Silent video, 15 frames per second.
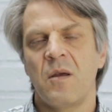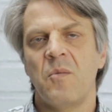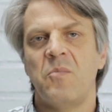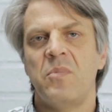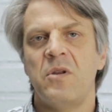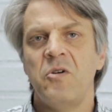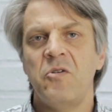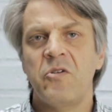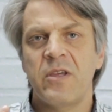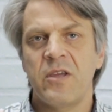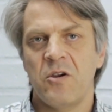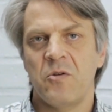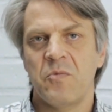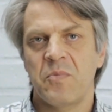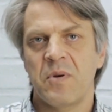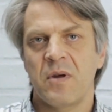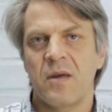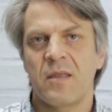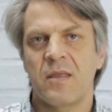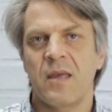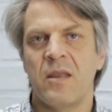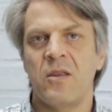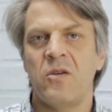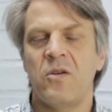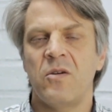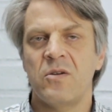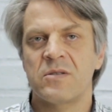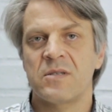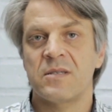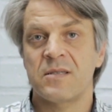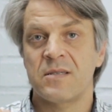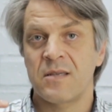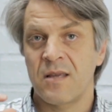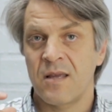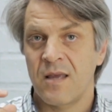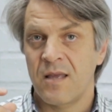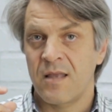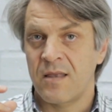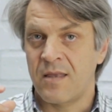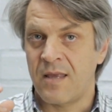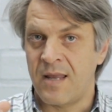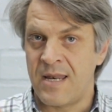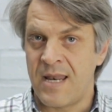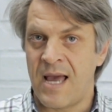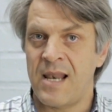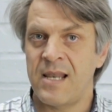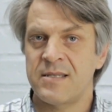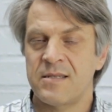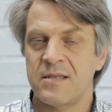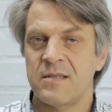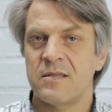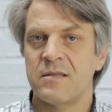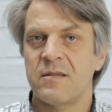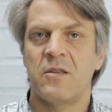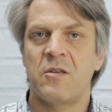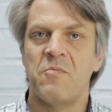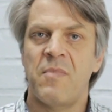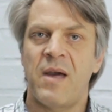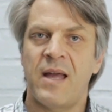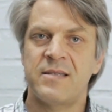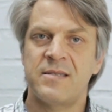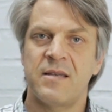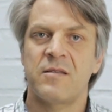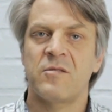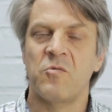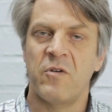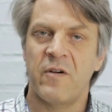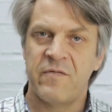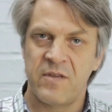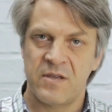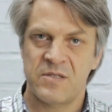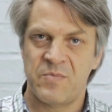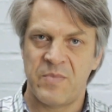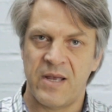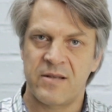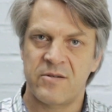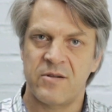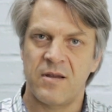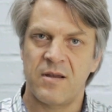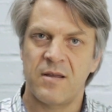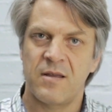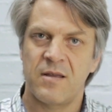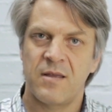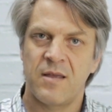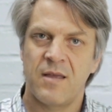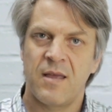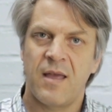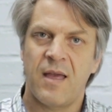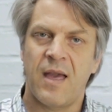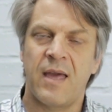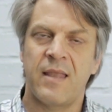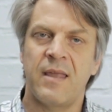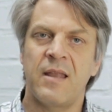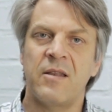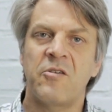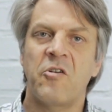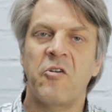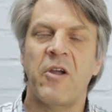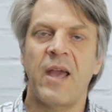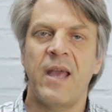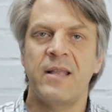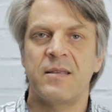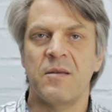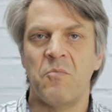BlueCube then uses the analysis to match it with the spectra and then create a